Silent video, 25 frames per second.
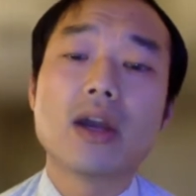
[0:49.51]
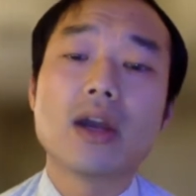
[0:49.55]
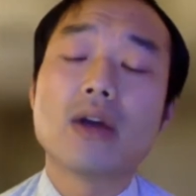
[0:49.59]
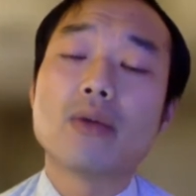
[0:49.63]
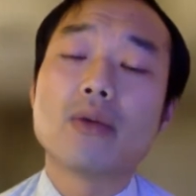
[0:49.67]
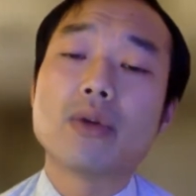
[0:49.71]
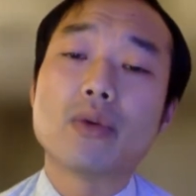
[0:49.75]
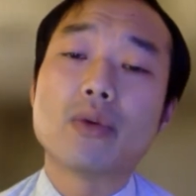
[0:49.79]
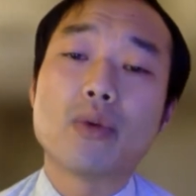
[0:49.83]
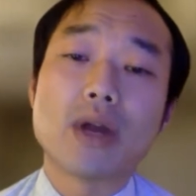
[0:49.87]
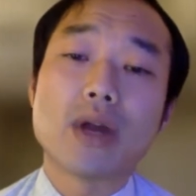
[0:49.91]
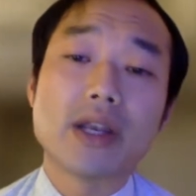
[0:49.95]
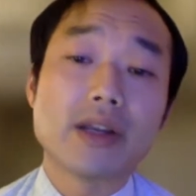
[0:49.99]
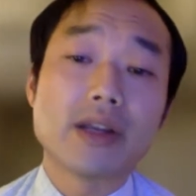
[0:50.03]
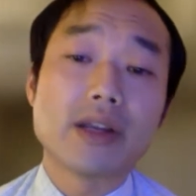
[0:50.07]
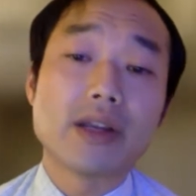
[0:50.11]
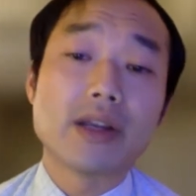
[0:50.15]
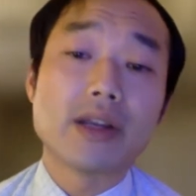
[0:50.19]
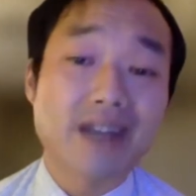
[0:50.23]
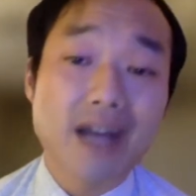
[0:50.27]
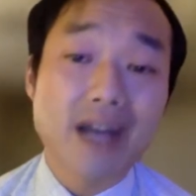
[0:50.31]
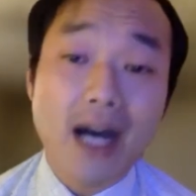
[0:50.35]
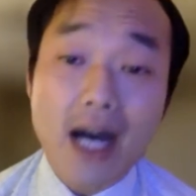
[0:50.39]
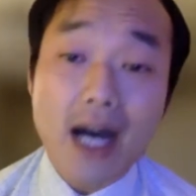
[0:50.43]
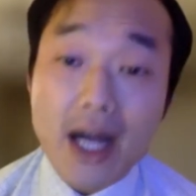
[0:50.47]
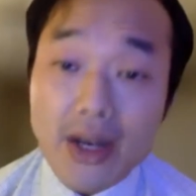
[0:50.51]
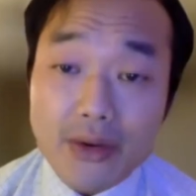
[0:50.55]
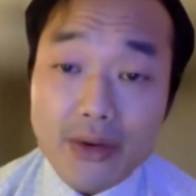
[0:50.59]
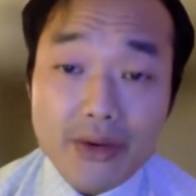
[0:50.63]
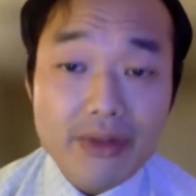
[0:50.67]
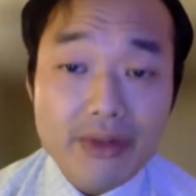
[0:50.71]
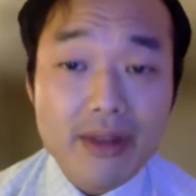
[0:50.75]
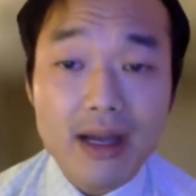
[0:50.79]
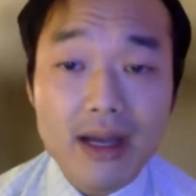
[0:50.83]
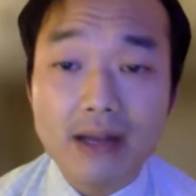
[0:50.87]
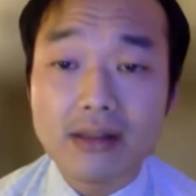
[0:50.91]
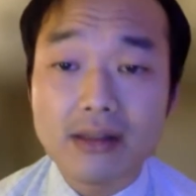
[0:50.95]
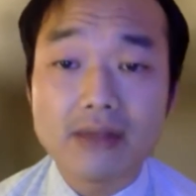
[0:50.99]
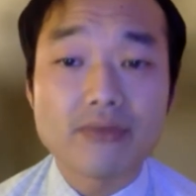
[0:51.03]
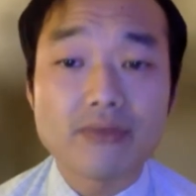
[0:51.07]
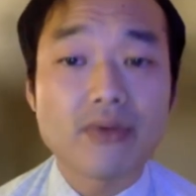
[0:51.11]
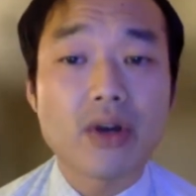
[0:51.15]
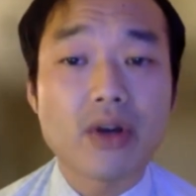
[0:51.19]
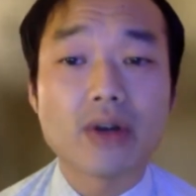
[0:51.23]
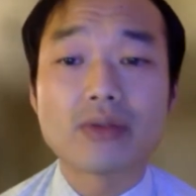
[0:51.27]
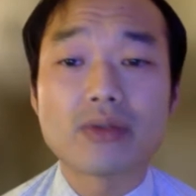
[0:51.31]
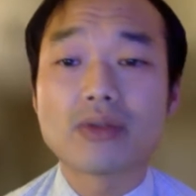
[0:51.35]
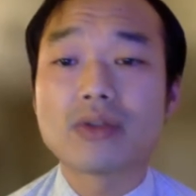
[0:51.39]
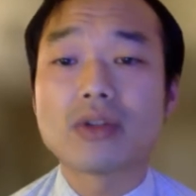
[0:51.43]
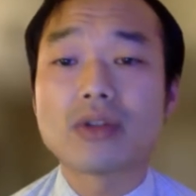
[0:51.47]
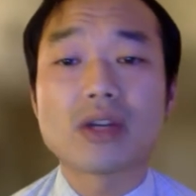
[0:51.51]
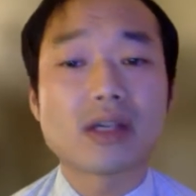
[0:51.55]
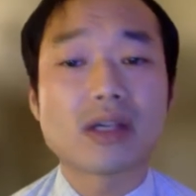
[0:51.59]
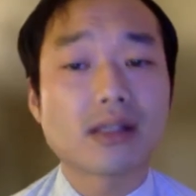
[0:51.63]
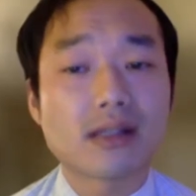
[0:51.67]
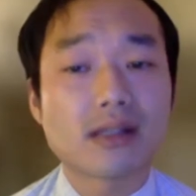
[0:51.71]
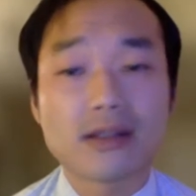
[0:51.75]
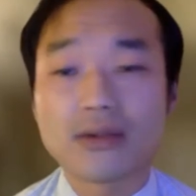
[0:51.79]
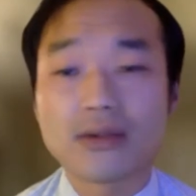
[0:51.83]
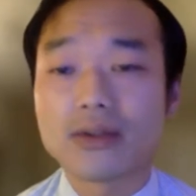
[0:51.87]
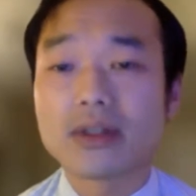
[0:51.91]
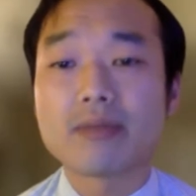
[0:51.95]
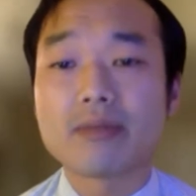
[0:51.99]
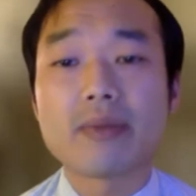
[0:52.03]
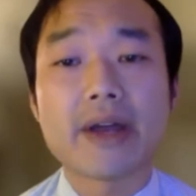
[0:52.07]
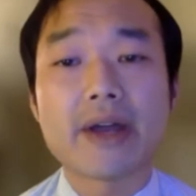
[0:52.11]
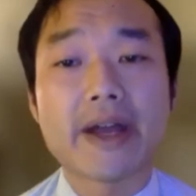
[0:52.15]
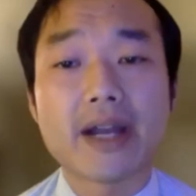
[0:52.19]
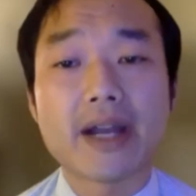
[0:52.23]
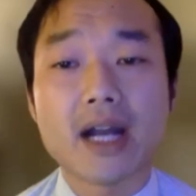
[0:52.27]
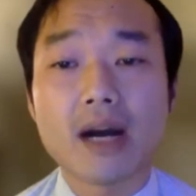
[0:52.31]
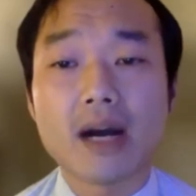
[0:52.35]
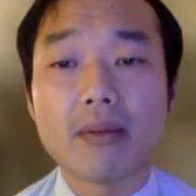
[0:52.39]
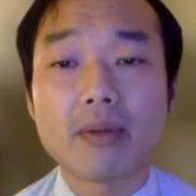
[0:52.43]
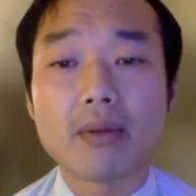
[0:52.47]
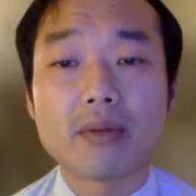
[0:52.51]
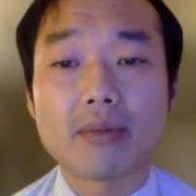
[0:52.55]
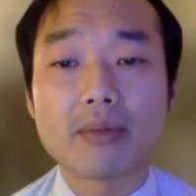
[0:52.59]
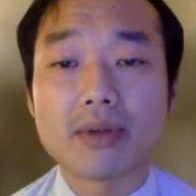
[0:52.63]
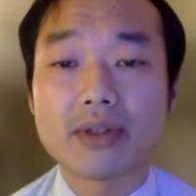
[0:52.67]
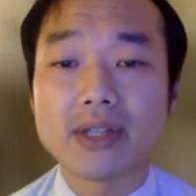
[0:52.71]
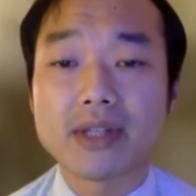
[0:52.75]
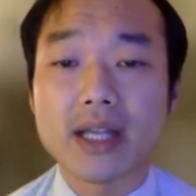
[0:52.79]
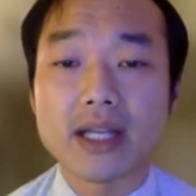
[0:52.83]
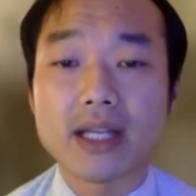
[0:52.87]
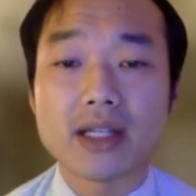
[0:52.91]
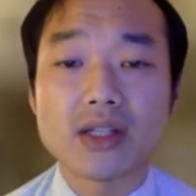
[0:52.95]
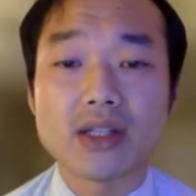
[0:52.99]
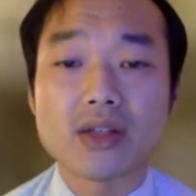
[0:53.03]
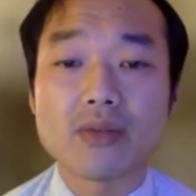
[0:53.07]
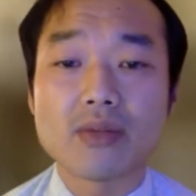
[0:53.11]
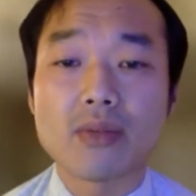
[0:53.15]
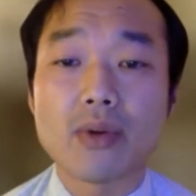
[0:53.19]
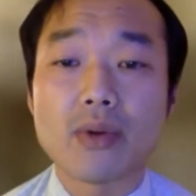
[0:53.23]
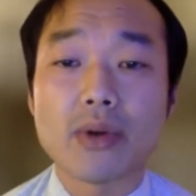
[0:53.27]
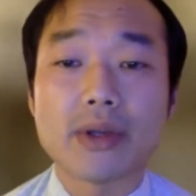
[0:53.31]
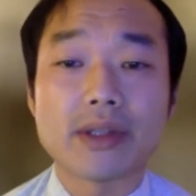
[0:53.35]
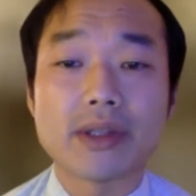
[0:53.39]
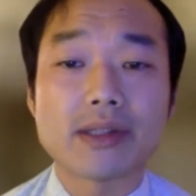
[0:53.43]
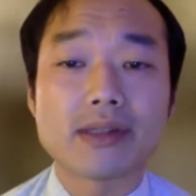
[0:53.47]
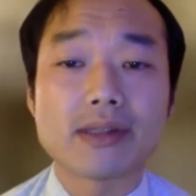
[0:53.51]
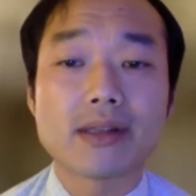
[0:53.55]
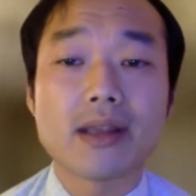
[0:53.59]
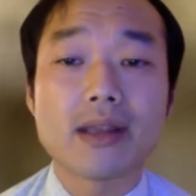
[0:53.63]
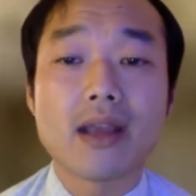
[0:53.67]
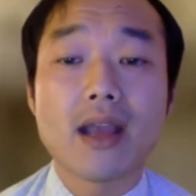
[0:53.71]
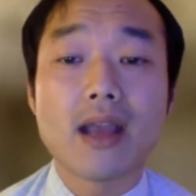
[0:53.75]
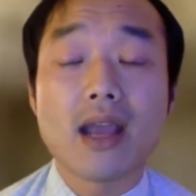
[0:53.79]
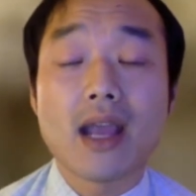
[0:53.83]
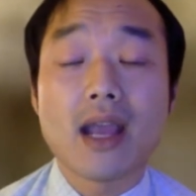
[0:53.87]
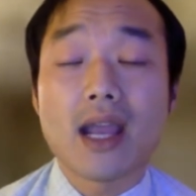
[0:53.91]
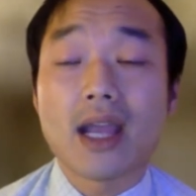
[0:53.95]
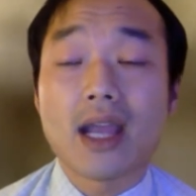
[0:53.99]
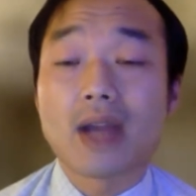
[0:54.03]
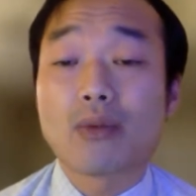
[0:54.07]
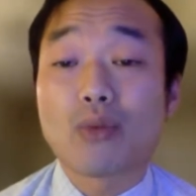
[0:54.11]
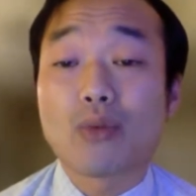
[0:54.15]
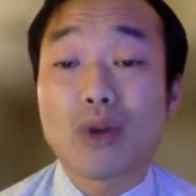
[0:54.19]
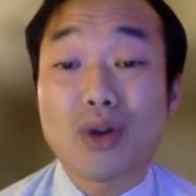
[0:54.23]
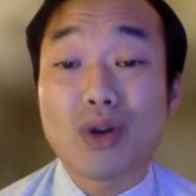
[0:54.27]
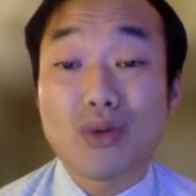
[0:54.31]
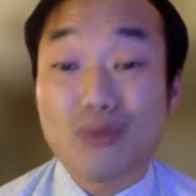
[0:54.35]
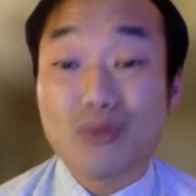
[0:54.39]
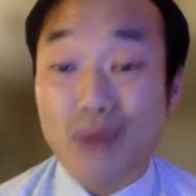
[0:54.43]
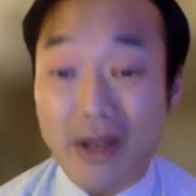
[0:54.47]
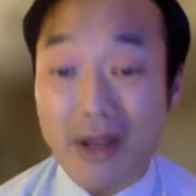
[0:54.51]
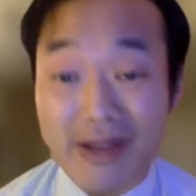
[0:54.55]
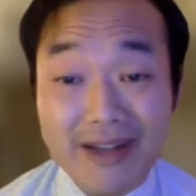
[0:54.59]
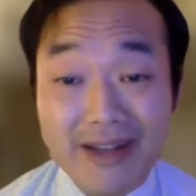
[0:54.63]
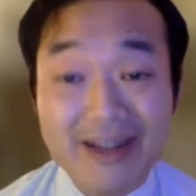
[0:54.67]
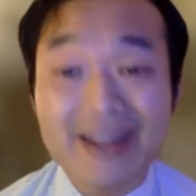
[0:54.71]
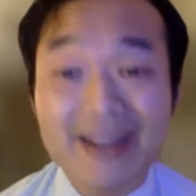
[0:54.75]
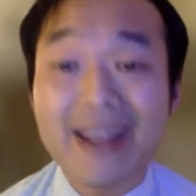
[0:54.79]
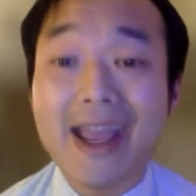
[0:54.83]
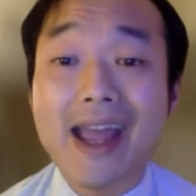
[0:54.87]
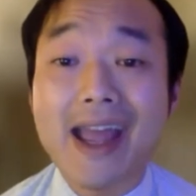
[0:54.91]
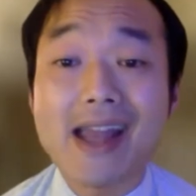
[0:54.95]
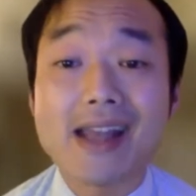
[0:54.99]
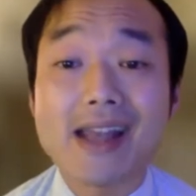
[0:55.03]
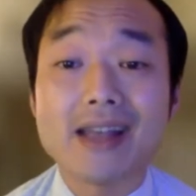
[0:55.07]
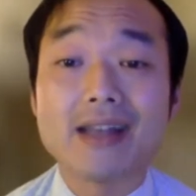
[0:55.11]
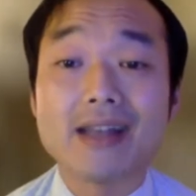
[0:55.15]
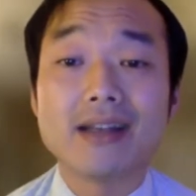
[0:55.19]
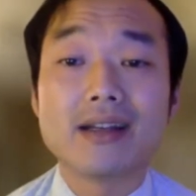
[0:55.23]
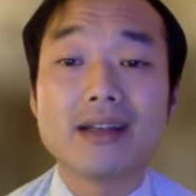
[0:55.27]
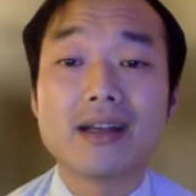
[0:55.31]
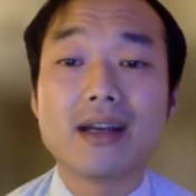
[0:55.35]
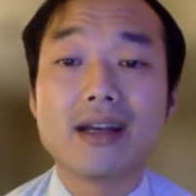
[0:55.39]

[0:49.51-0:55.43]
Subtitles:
We won nearly 100,000 votes, just losing by a couple of percentage points. And we're running again.